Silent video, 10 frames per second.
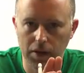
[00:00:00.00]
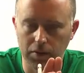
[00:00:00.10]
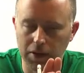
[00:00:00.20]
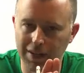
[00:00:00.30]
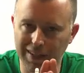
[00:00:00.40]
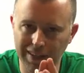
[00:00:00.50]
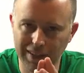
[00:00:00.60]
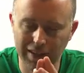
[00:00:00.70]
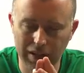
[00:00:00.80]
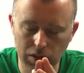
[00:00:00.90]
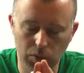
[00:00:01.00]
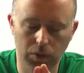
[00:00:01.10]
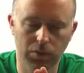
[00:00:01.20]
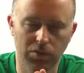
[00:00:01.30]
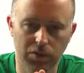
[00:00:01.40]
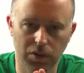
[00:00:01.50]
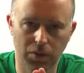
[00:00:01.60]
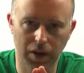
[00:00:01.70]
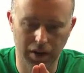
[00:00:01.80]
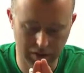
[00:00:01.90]
I'm trying to get it equal to the
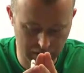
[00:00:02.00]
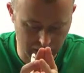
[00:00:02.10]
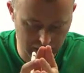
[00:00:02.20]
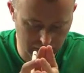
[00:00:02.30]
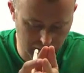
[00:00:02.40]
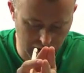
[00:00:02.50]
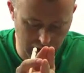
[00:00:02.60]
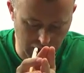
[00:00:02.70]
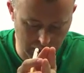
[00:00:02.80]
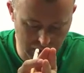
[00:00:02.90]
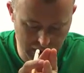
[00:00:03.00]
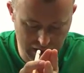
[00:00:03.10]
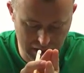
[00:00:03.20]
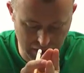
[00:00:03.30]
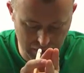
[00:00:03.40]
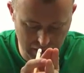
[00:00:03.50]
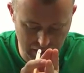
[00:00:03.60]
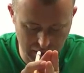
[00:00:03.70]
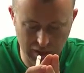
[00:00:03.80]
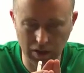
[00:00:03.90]
right-hand side. And I'm saying that
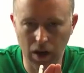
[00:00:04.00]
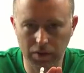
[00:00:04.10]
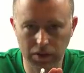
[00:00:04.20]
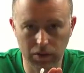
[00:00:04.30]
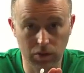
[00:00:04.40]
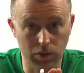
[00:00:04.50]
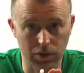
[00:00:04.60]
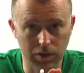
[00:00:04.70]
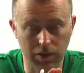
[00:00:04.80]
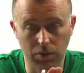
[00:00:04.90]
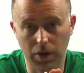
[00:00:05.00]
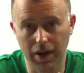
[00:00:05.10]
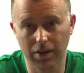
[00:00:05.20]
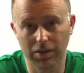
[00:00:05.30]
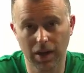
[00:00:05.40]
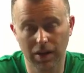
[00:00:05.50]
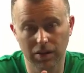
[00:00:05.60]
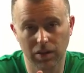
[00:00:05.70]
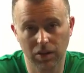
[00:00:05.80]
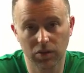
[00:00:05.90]
because, as obviously you can see, the right-hand side
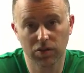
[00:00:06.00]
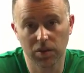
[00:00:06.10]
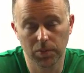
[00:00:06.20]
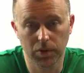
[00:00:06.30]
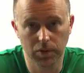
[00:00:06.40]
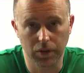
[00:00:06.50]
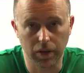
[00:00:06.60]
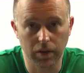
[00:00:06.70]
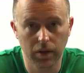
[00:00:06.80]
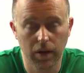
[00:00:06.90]
is a little simpler looking.